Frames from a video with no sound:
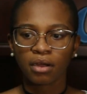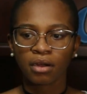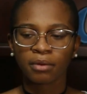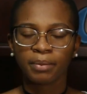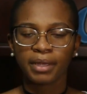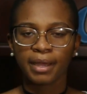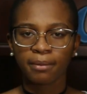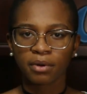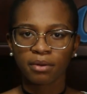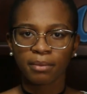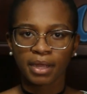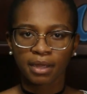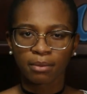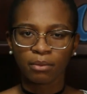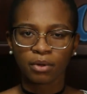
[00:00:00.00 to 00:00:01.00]
or be able to
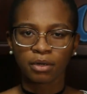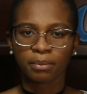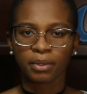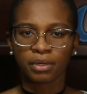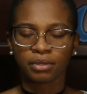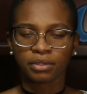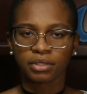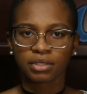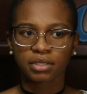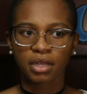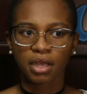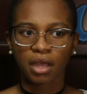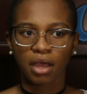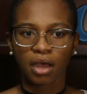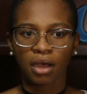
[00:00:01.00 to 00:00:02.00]
make, more posts
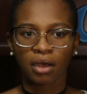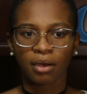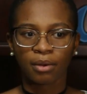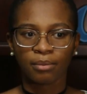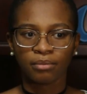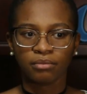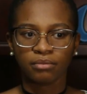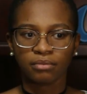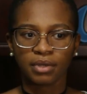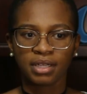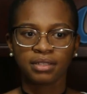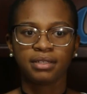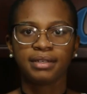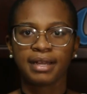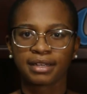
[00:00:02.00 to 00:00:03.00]

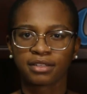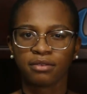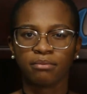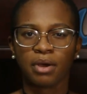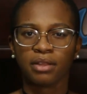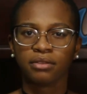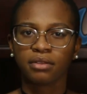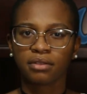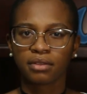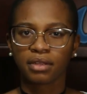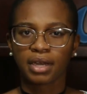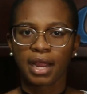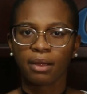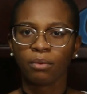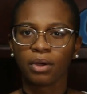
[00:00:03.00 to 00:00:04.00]
in the next month
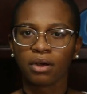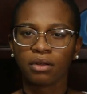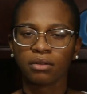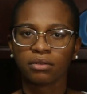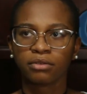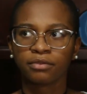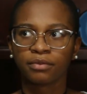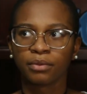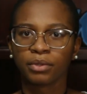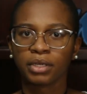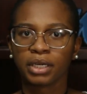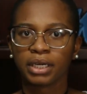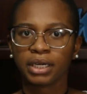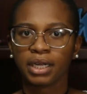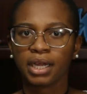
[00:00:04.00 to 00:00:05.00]
than I will
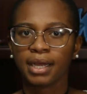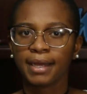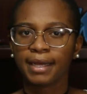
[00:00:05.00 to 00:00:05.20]
for